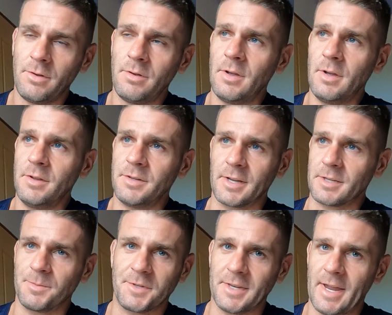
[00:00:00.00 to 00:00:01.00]
you, take
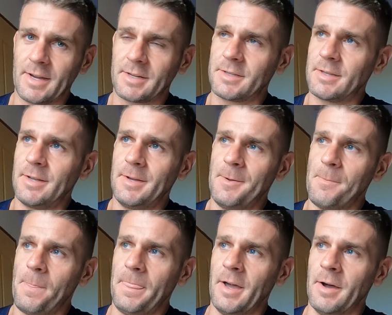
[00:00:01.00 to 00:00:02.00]
some snacks,
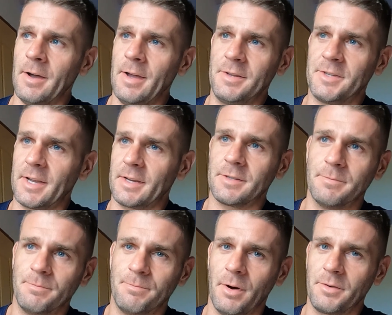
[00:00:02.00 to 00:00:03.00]
take
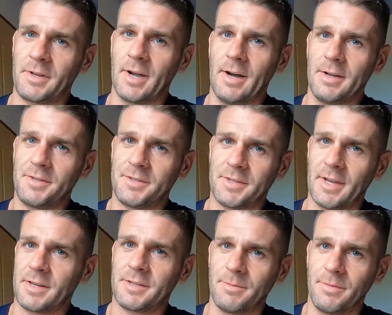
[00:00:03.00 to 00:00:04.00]
some podcasts,
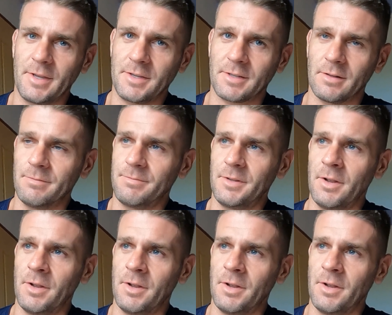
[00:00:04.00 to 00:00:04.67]
take some things to,